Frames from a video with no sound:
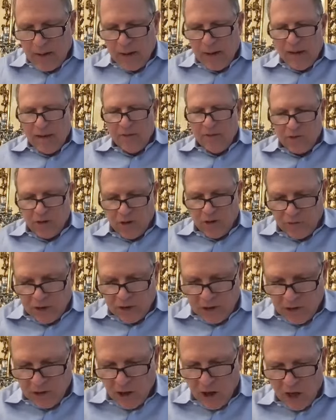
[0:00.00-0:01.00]
and
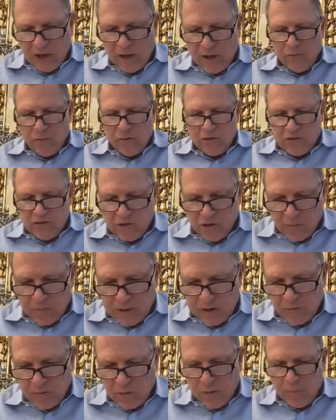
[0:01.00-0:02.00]
Safik Klayim, which is
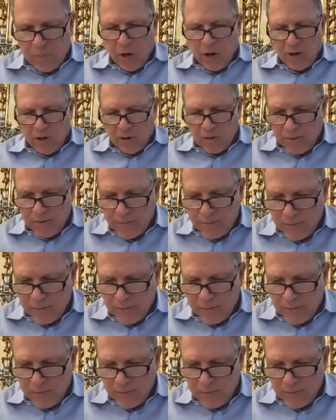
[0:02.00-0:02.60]
only the Rabbana.